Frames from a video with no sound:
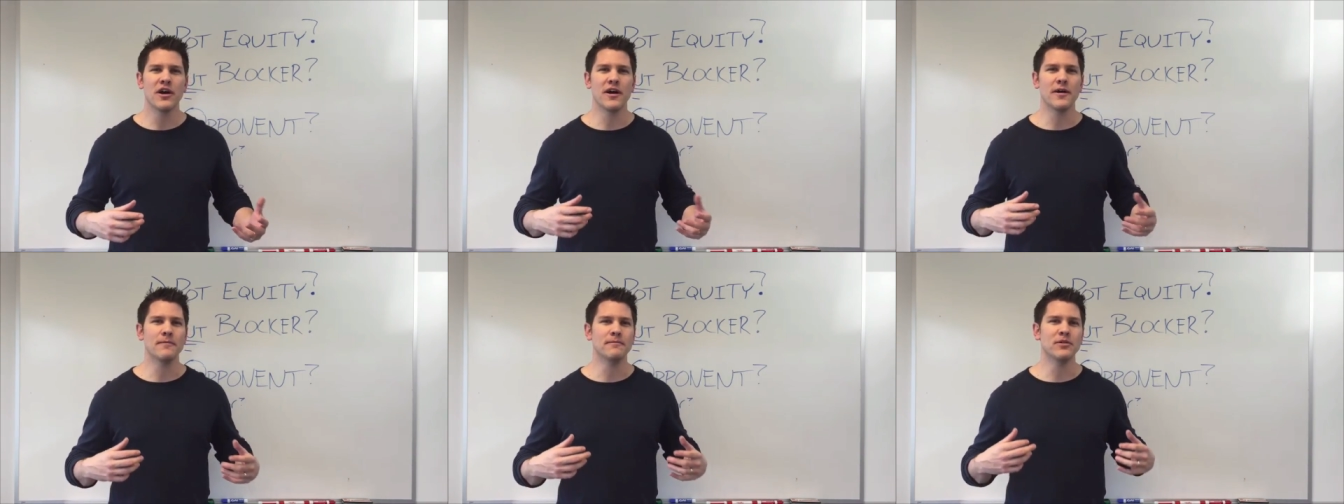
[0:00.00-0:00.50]

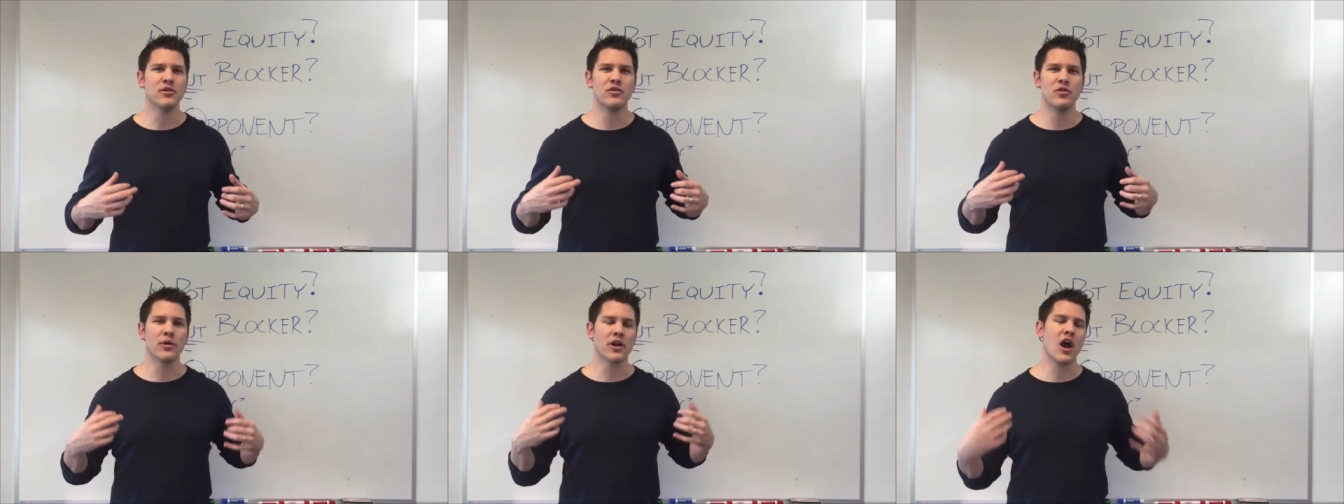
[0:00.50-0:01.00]
um,
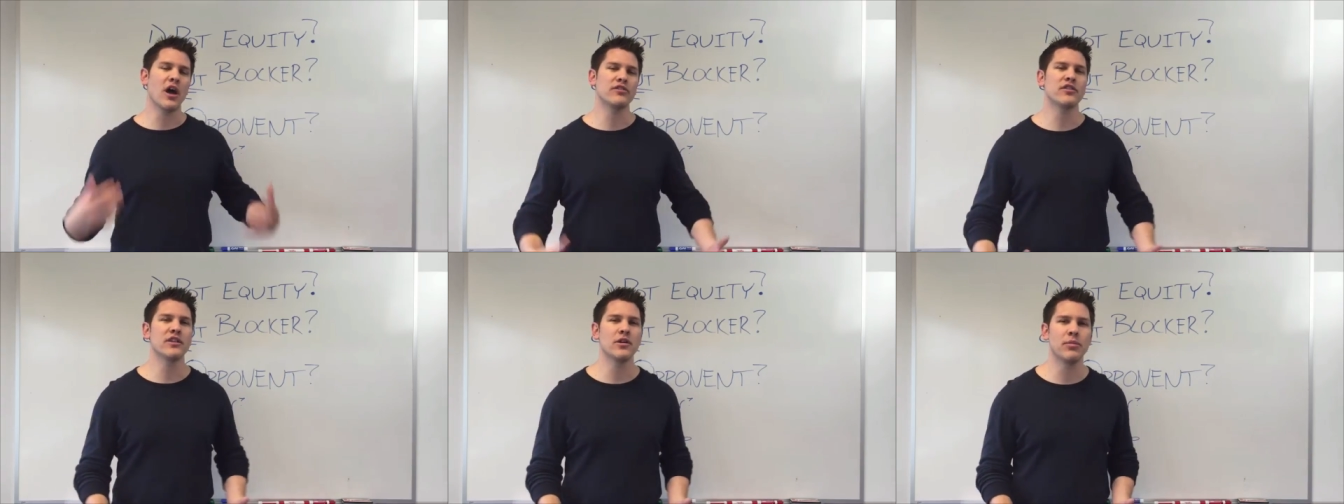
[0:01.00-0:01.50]
who are
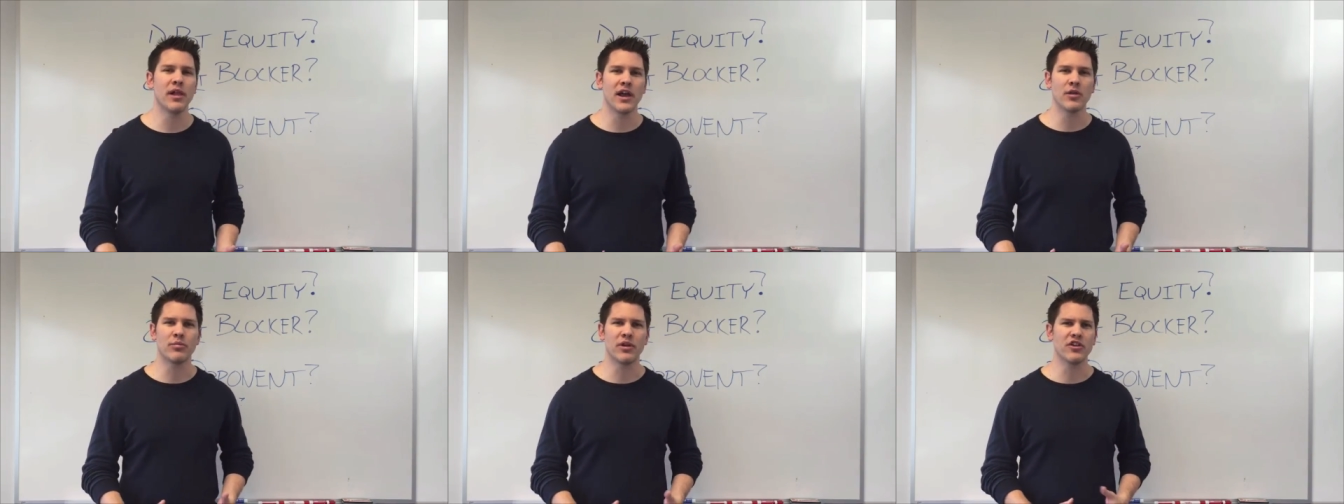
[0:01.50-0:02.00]
constantly
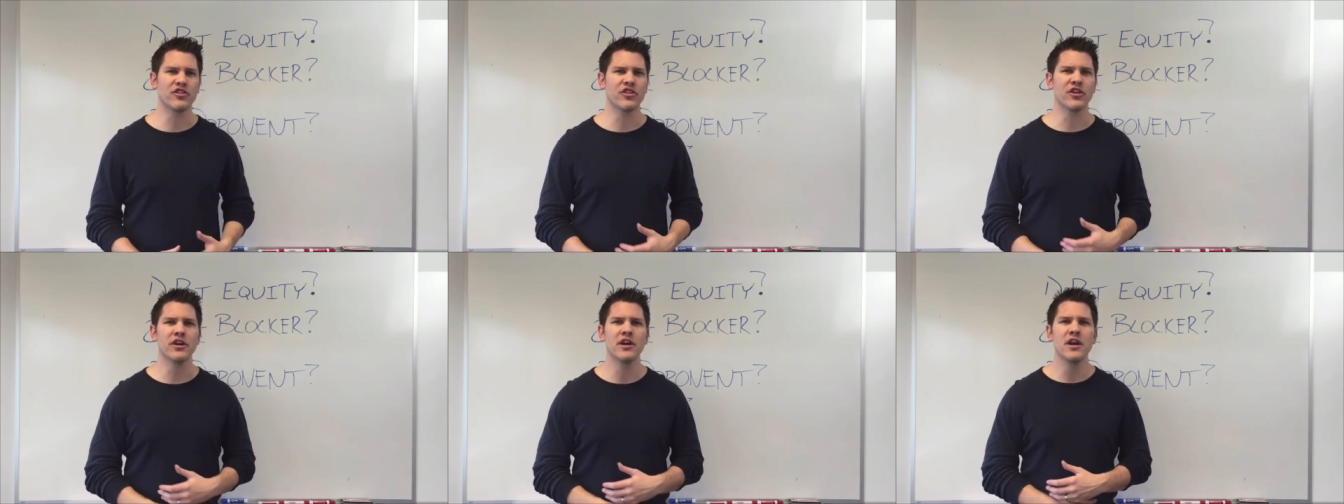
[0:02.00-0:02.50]
applying
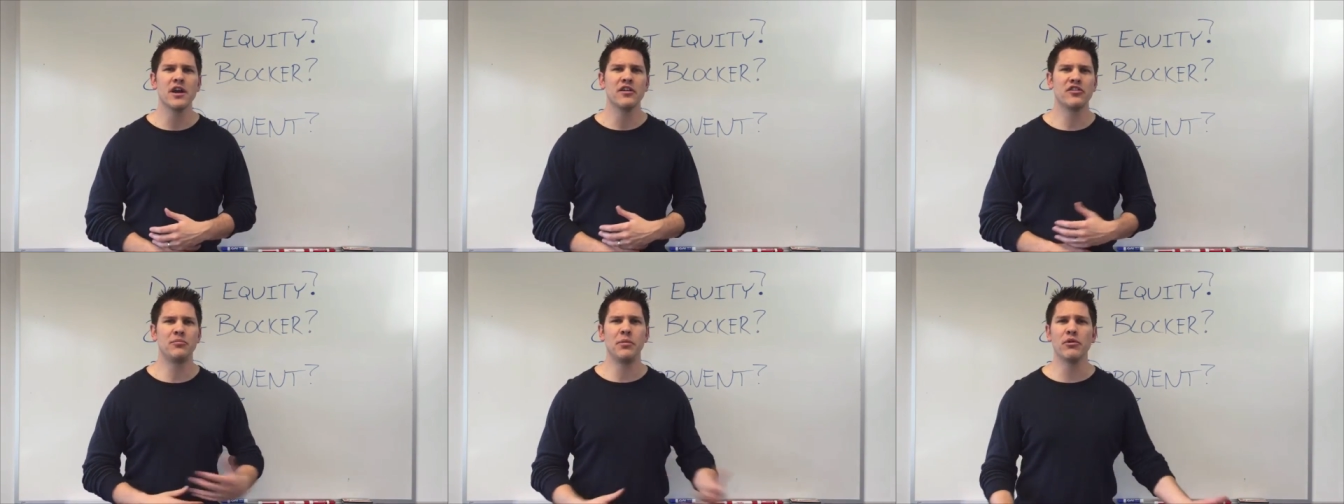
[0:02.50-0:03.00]
pressure,
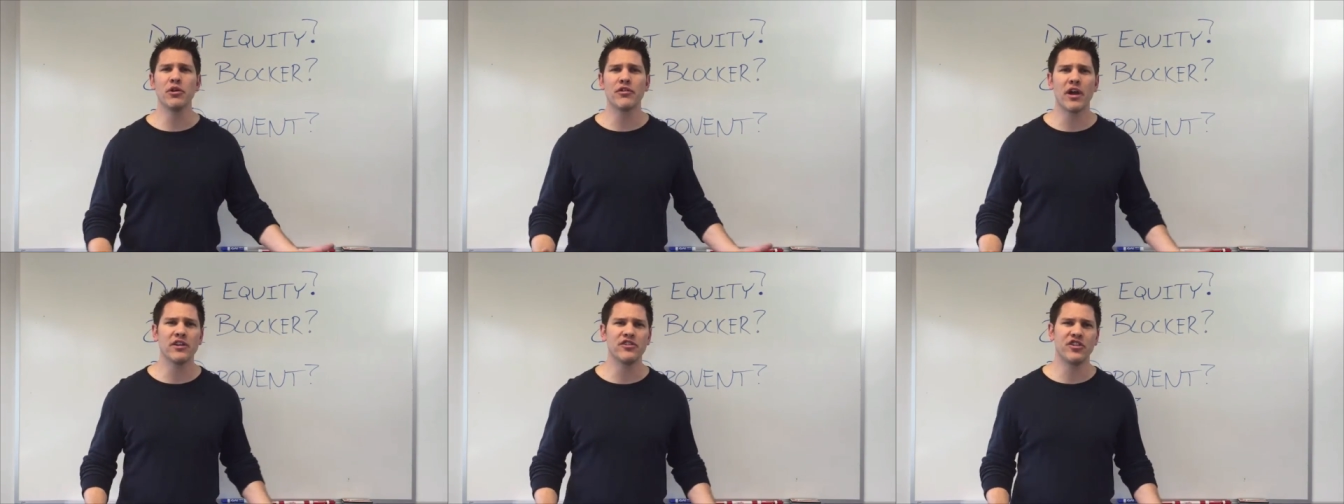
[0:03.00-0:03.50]
spewing
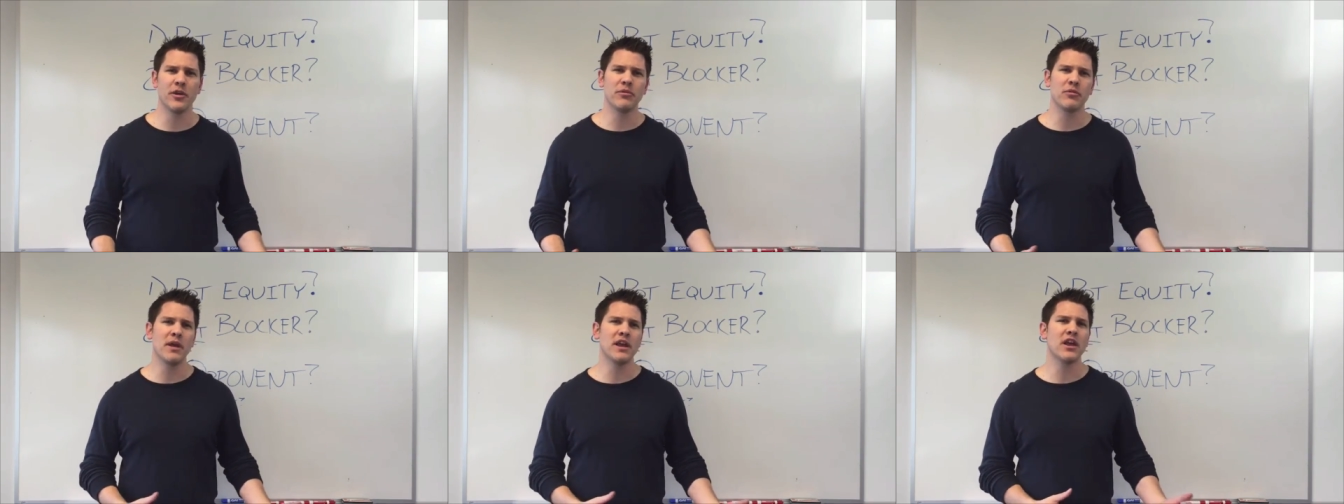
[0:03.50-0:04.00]
around
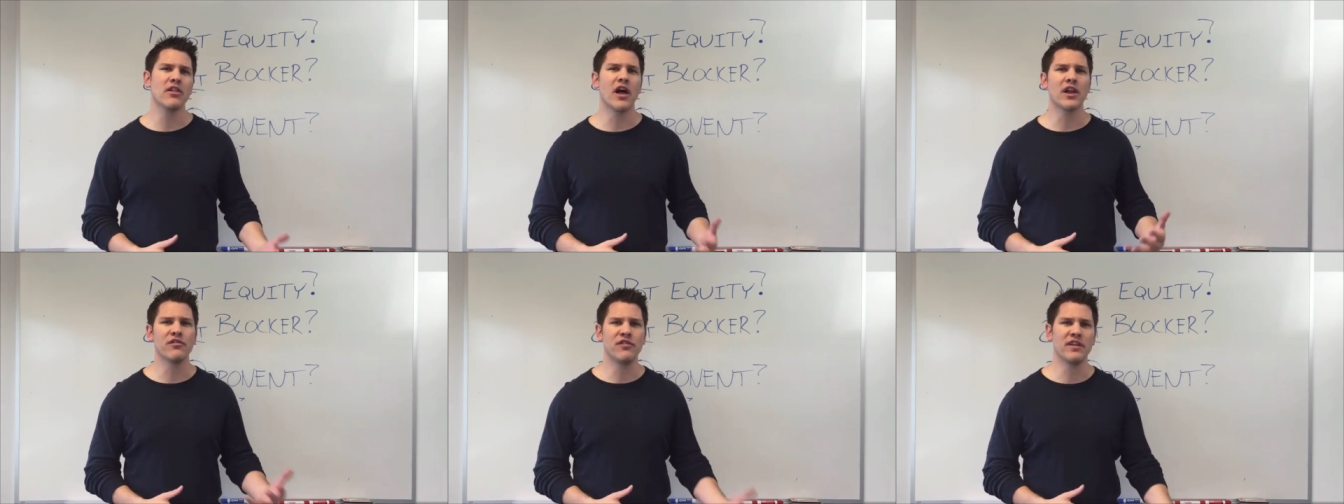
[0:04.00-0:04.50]
chips, making a
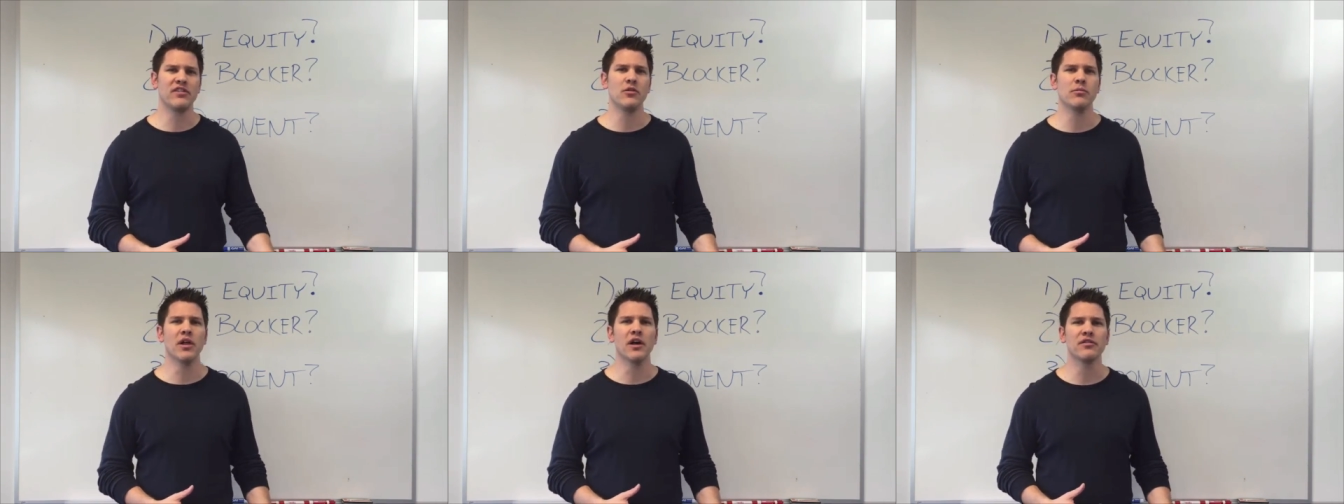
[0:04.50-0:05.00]
lot of fancy
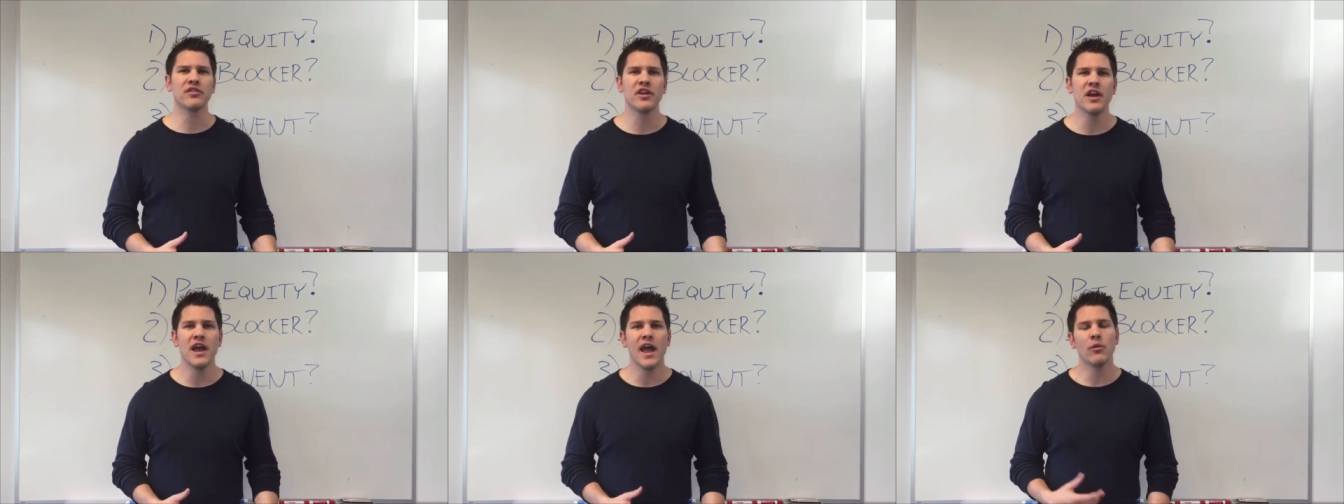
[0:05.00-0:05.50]

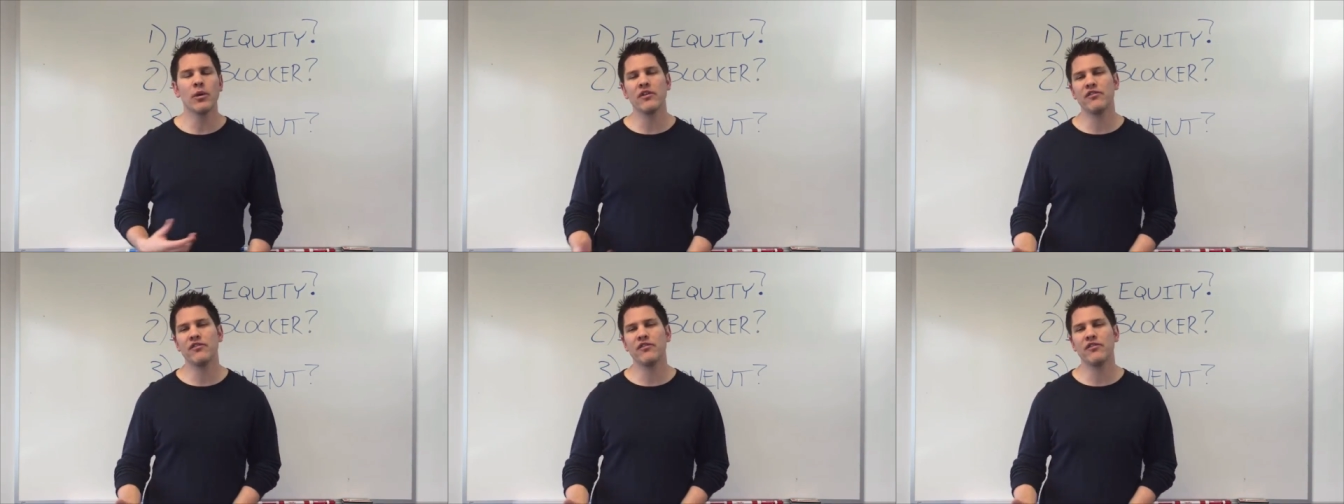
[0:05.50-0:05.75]
bluffs. And what